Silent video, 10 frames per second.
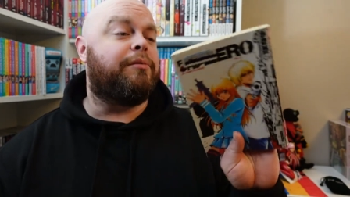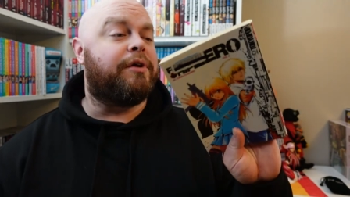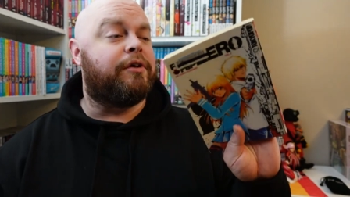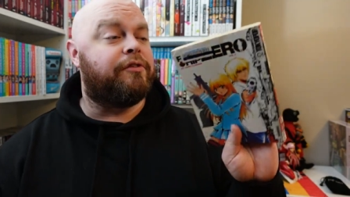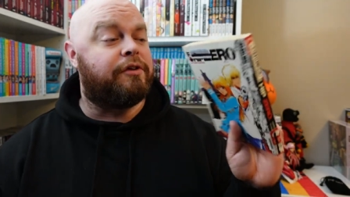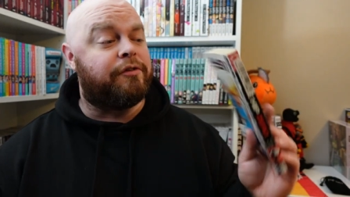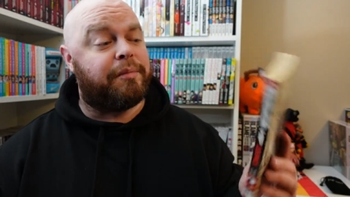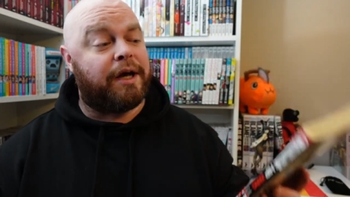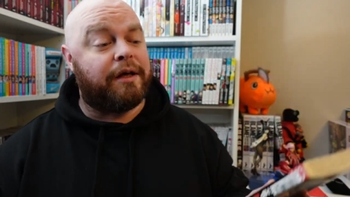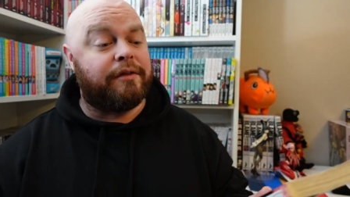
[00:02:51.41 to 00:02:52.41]
because it is
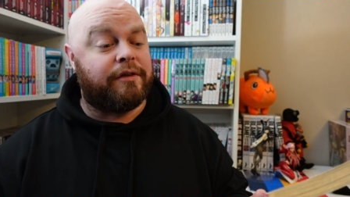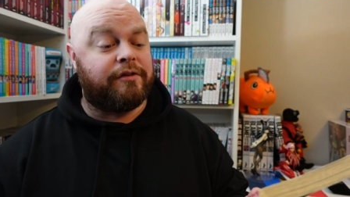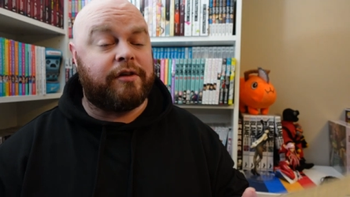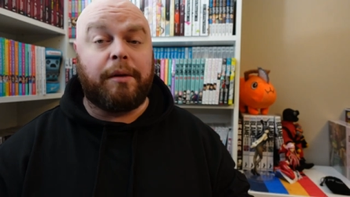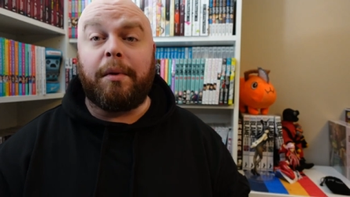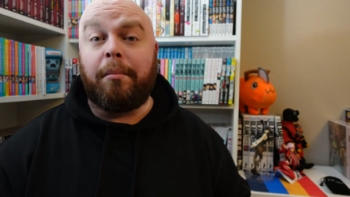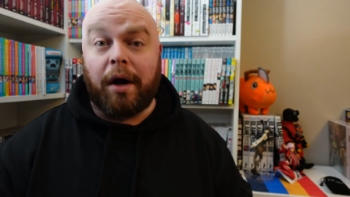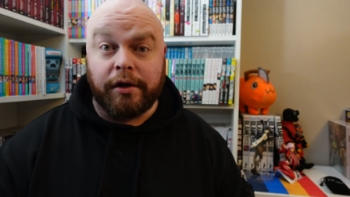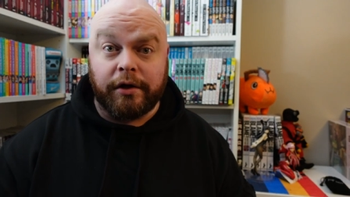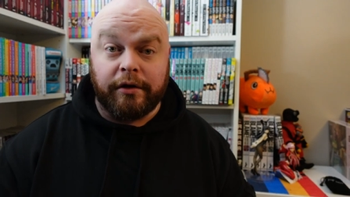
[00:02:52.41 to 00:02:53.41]
by the same
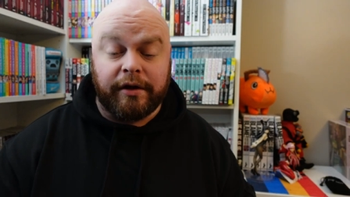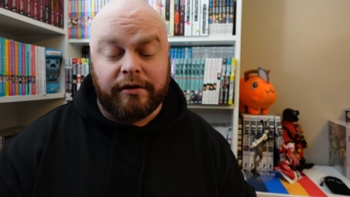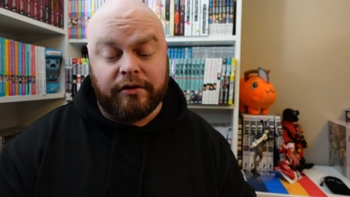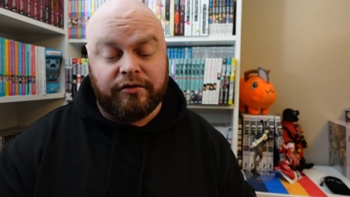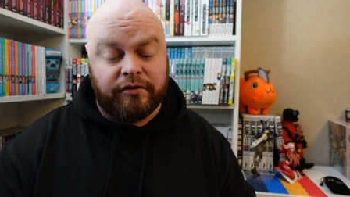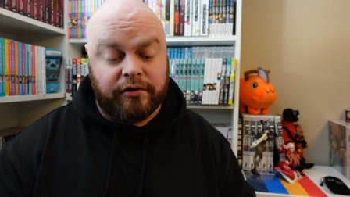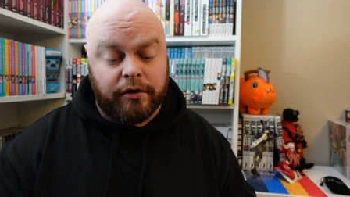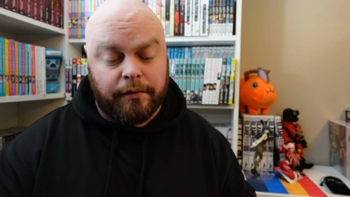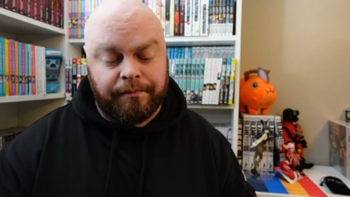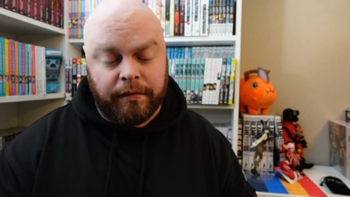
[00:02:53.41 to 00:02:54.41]
mangaka that did GTO.